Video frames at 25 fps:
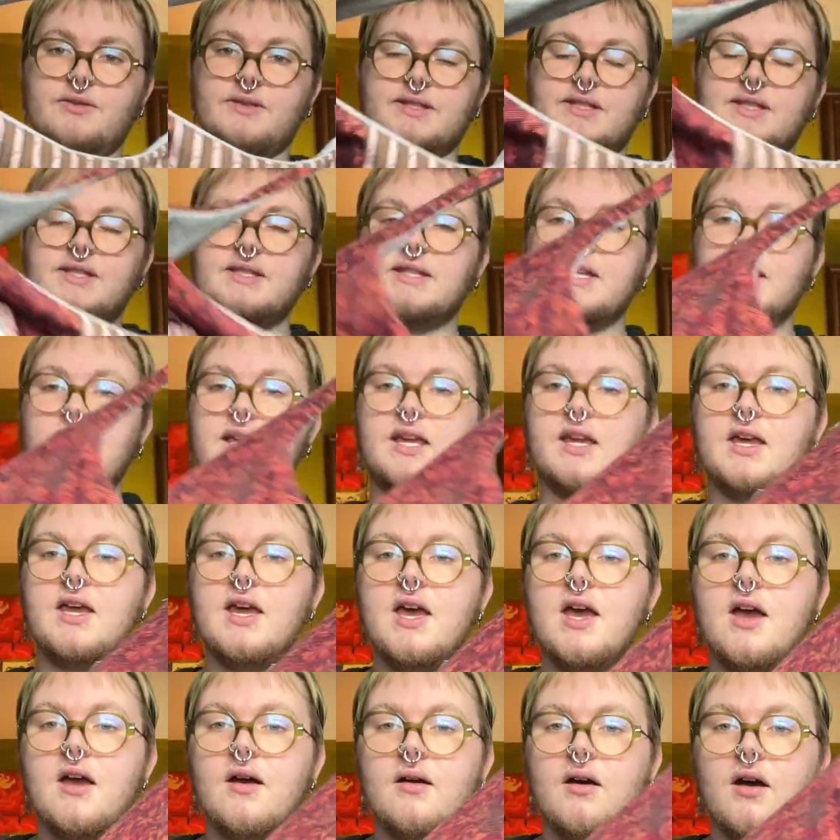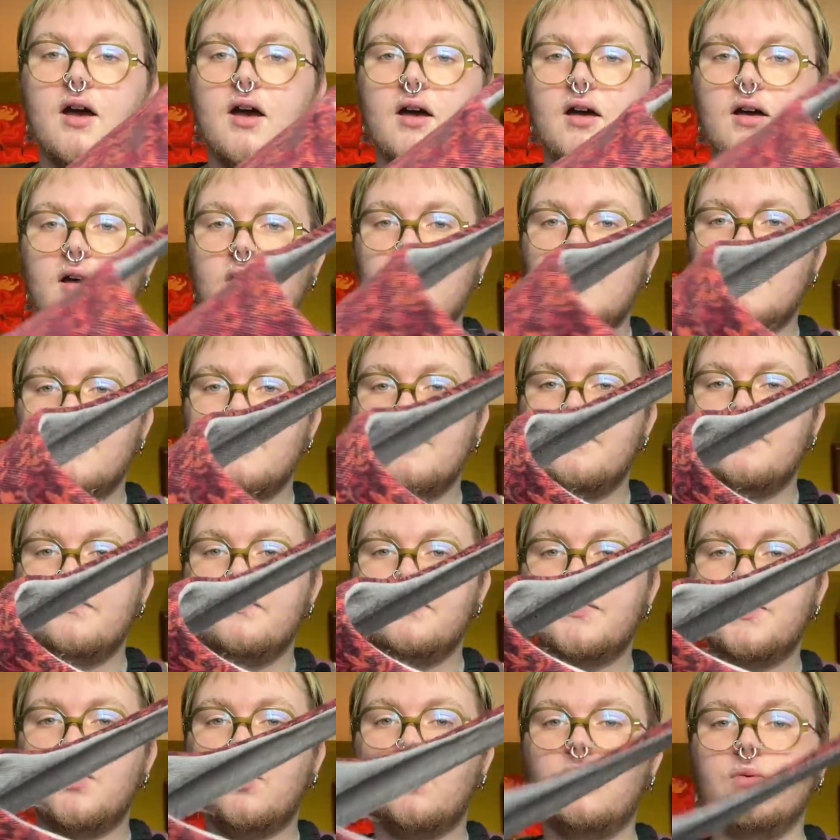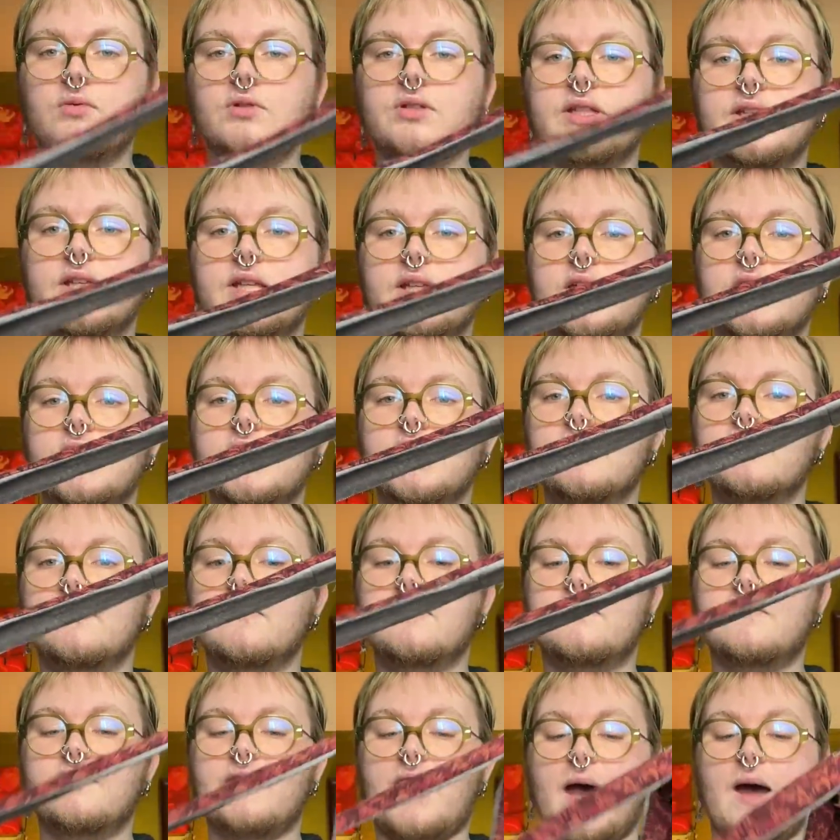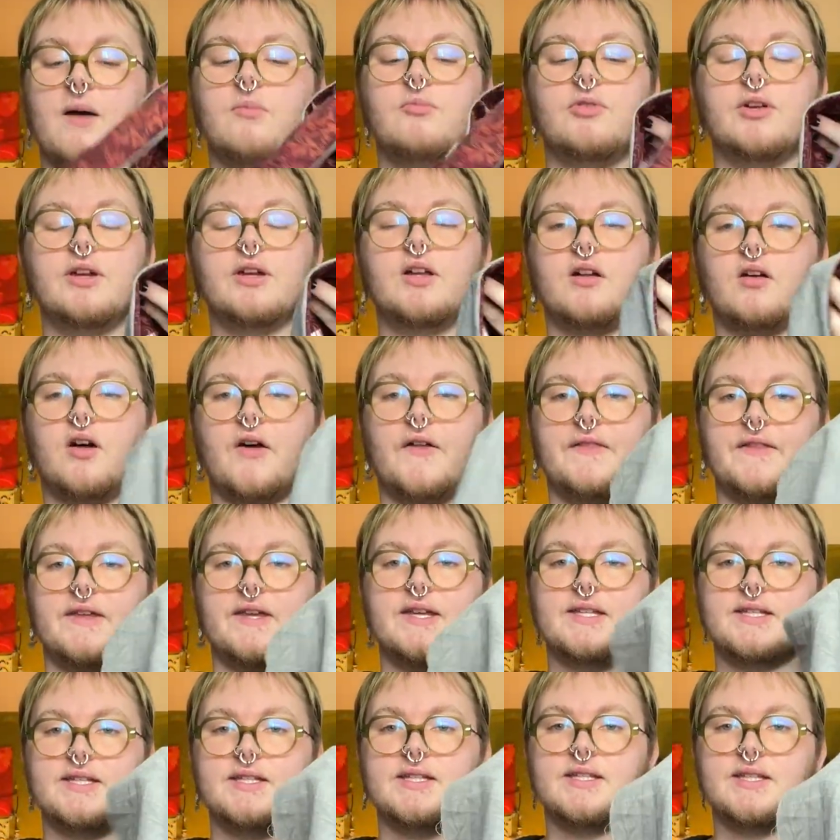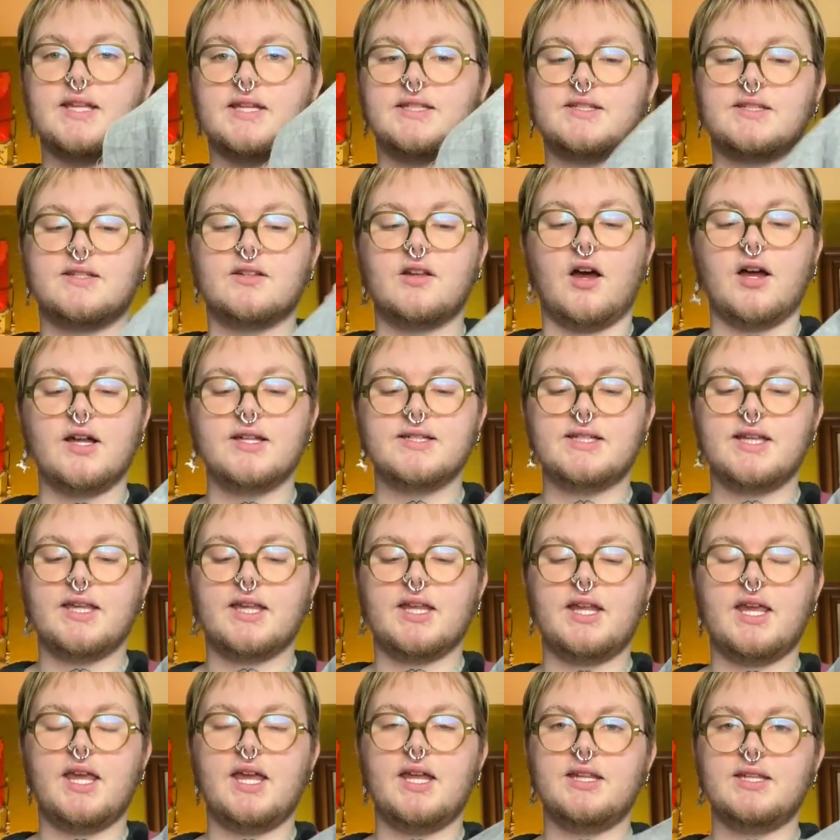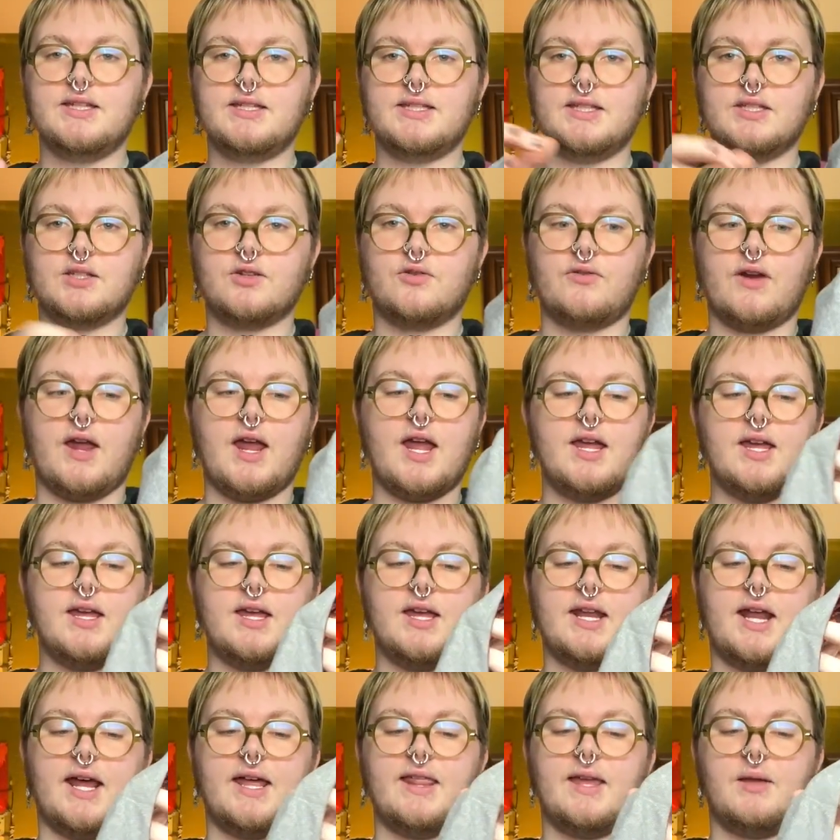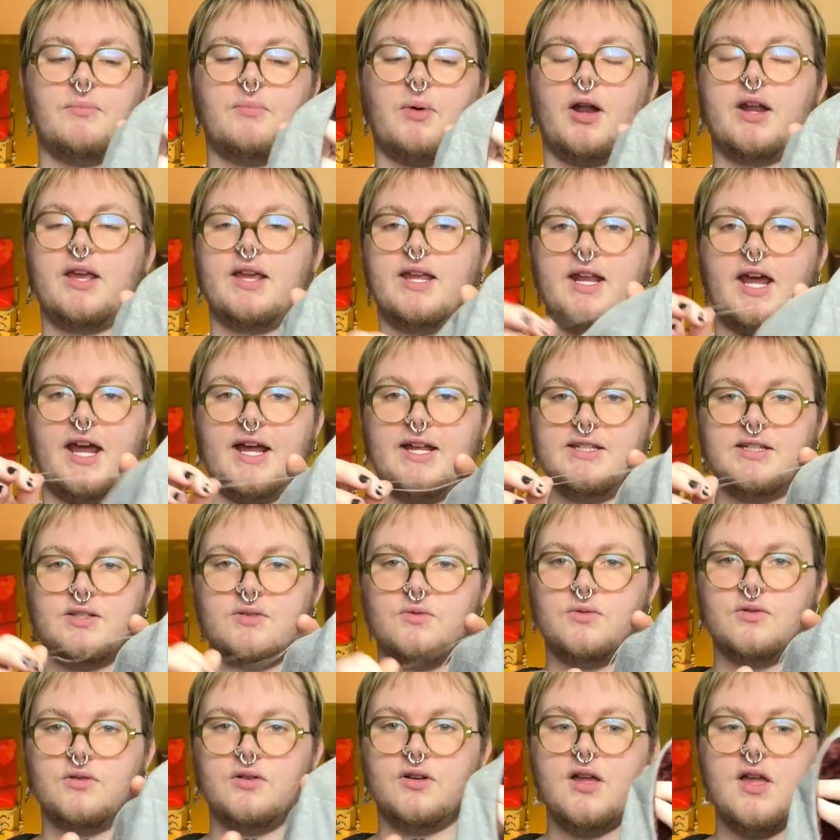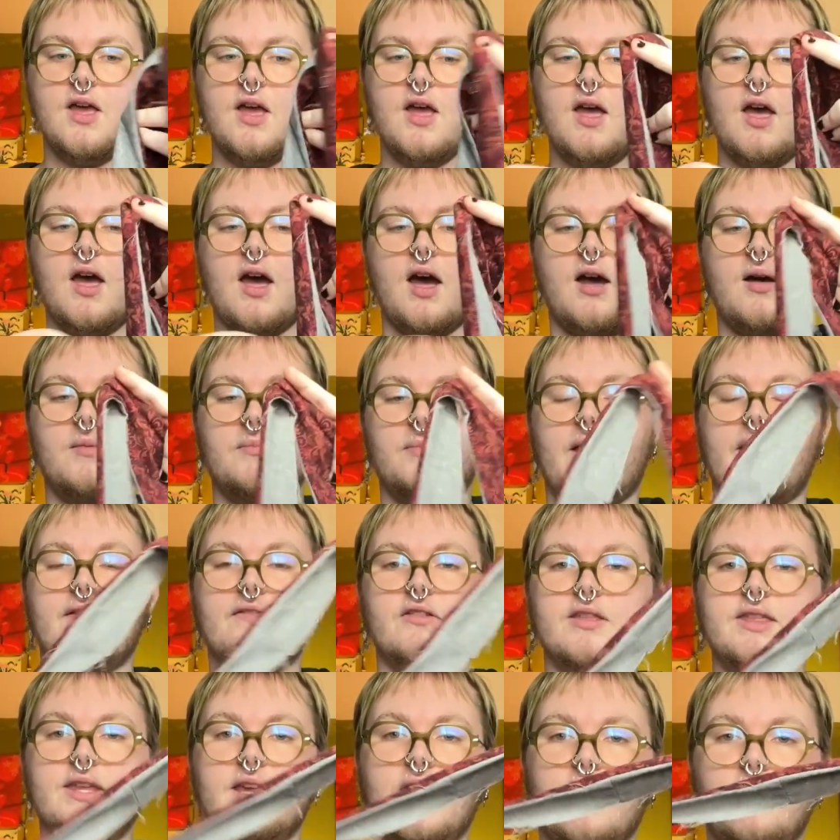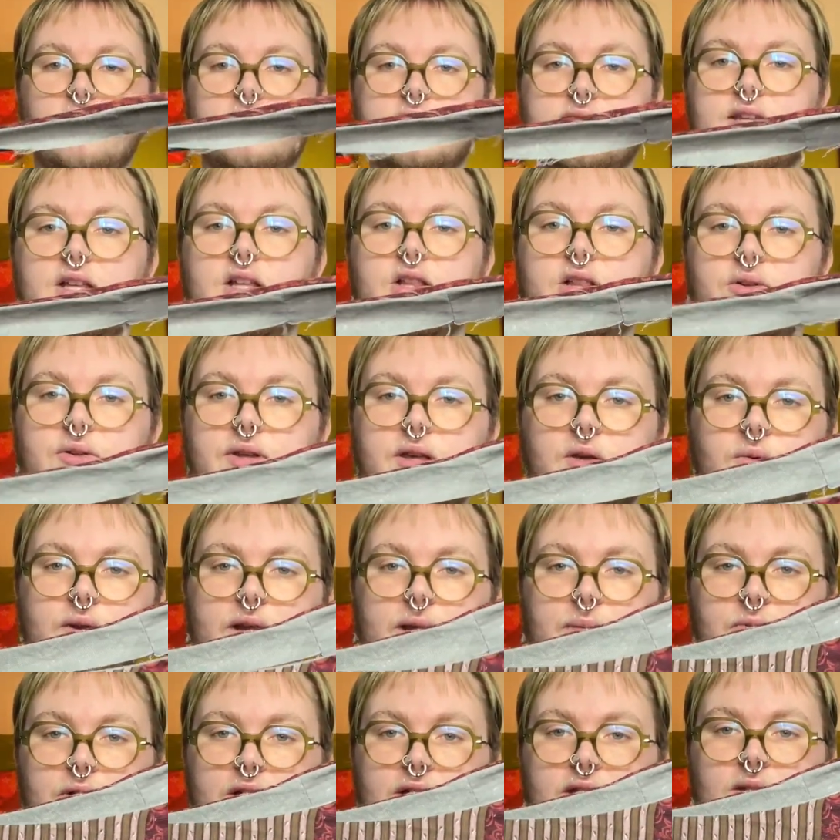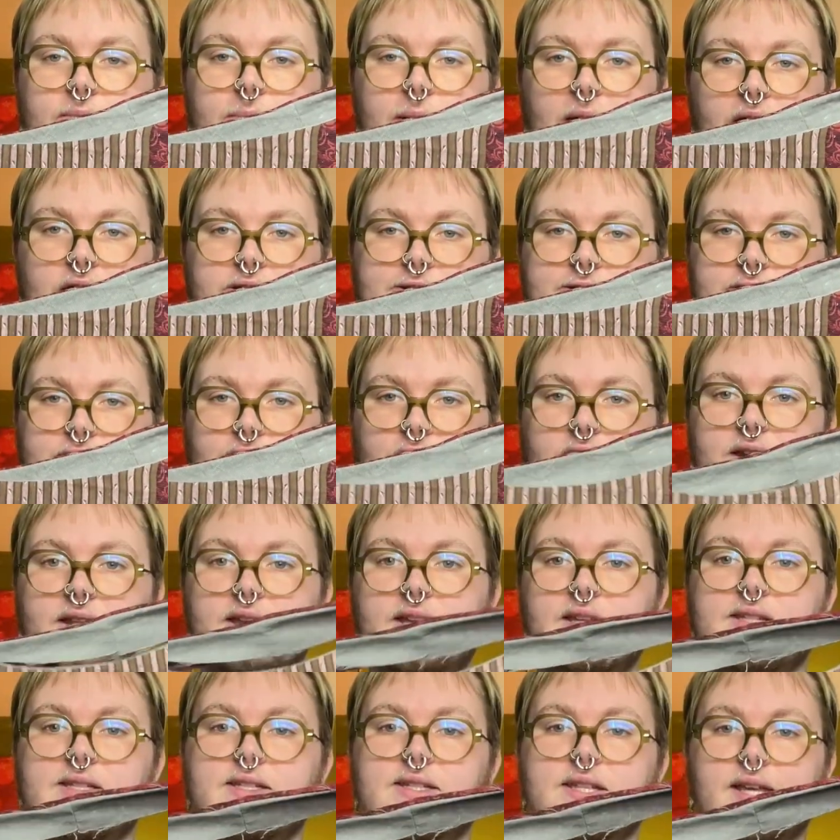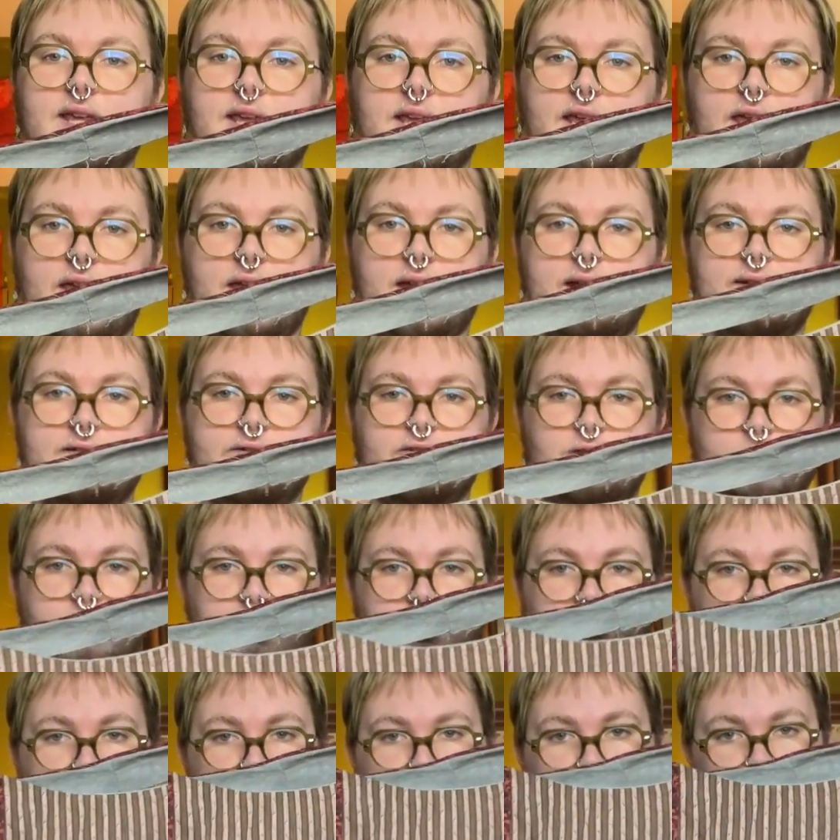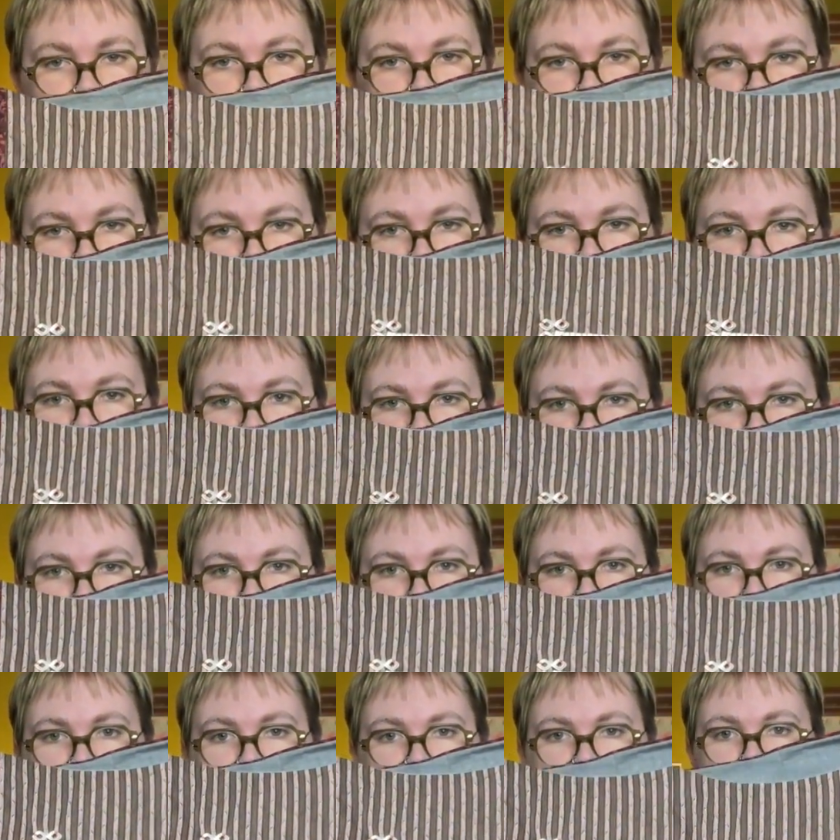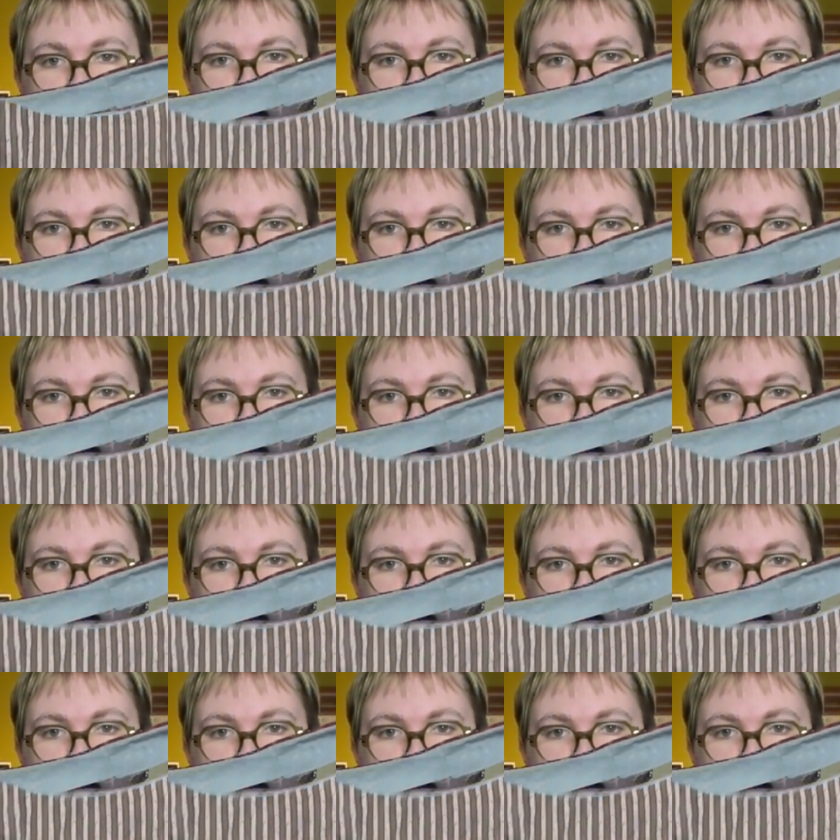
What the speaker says: This is like the only fabric on this that's not secondhand is this gray, and I like bought it in high school. But everything else, including what I printed the patches on, is secondhand from a local thrift store.